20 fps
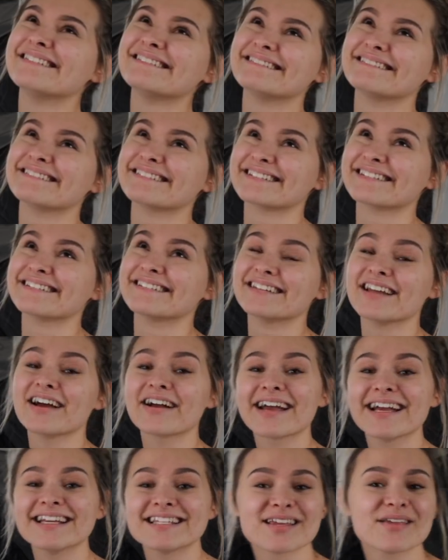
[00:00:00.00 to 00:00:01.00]
Oh god.
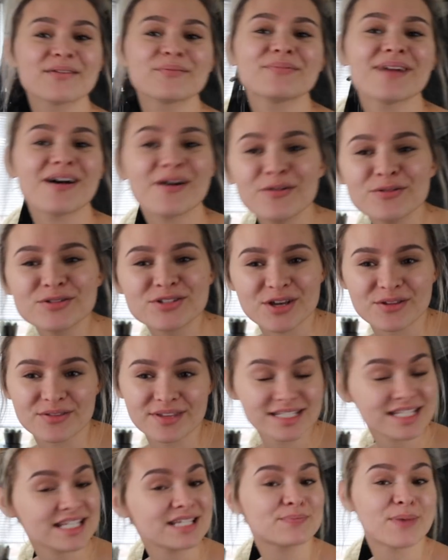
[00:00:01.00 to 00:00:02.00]
Okay, so also,
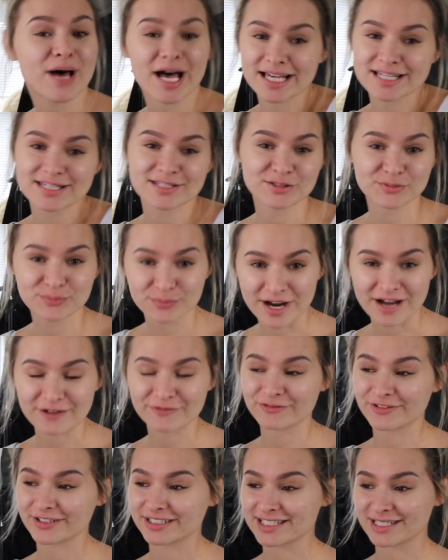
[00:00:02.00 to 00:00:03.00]
this is personal
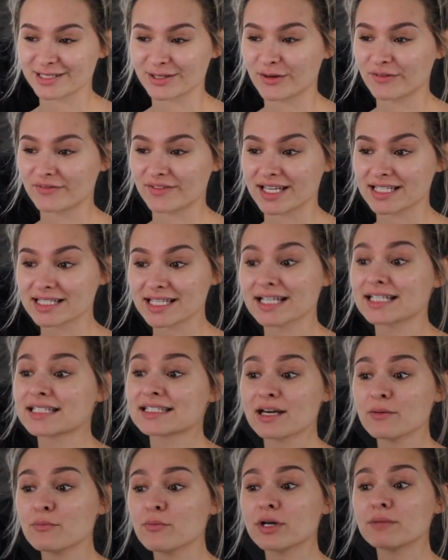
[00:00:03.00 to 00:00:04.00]
preference, a lot of this. Like,
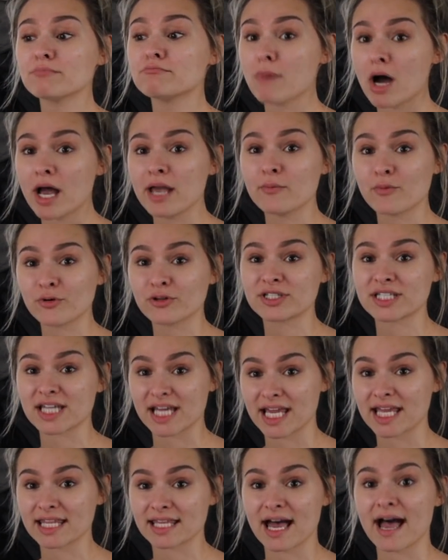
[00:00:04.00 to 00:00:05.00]
someone might want to
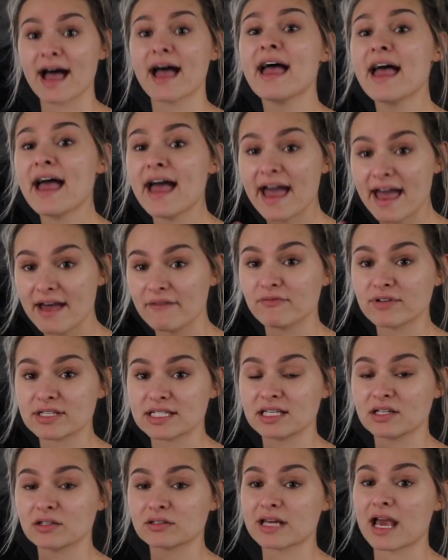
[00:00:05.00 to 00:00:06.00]
hear that every
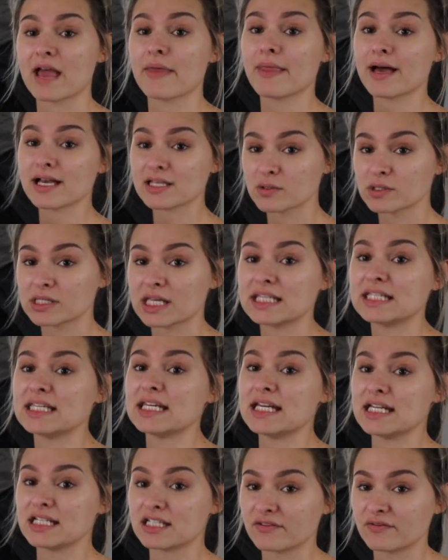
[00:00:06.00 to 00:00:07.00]
single day, and that's what they
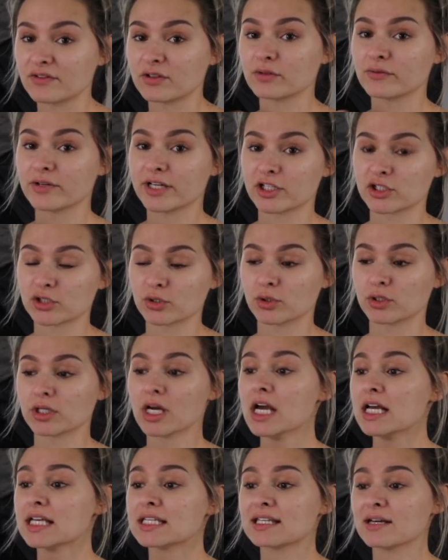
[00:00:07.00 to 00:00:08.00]
need to feel reassured.
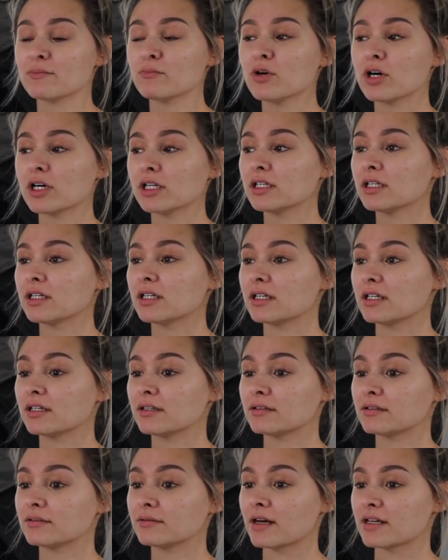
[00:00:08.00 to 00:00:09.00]
Someone,
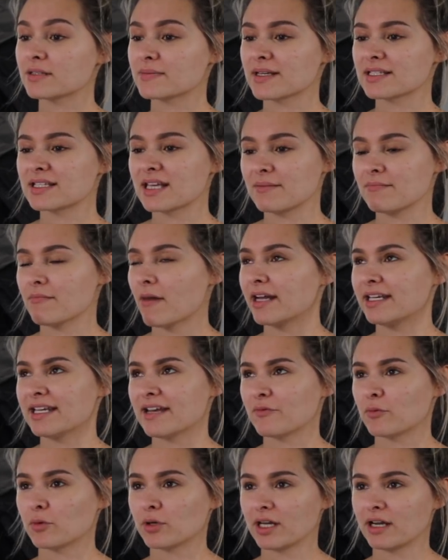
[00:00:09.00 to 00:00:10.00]
I was about to say, might
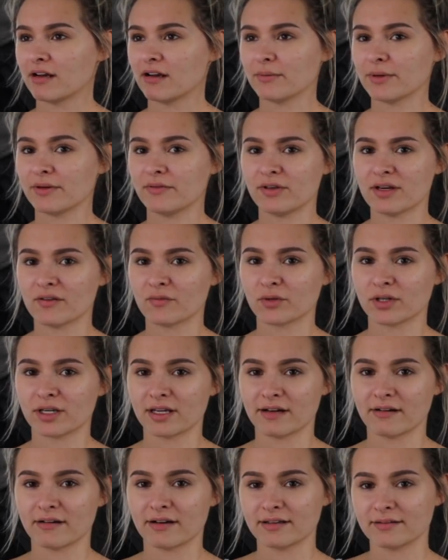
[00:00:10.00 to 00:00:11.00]
never want to hear it, but if you never want to
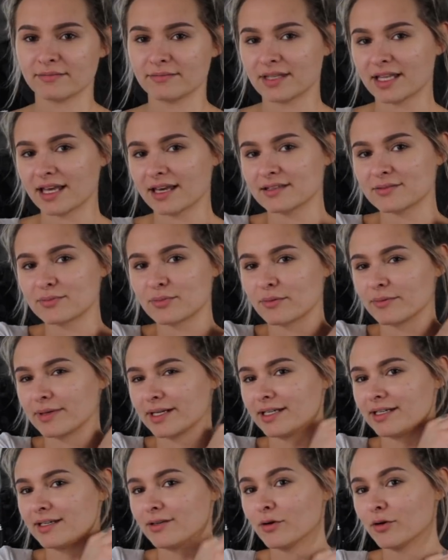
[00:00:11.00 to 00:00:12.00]
hear it, that's
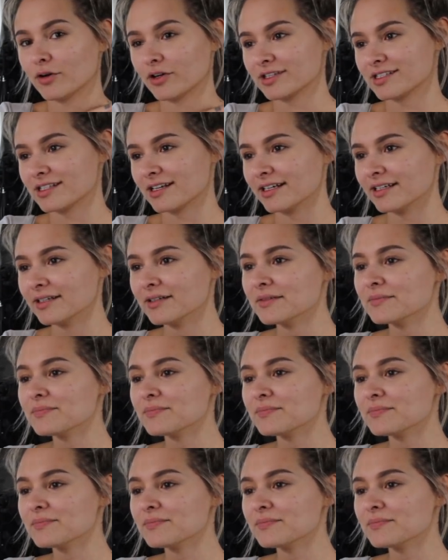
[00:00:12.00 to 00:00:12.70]
probably not a good sign.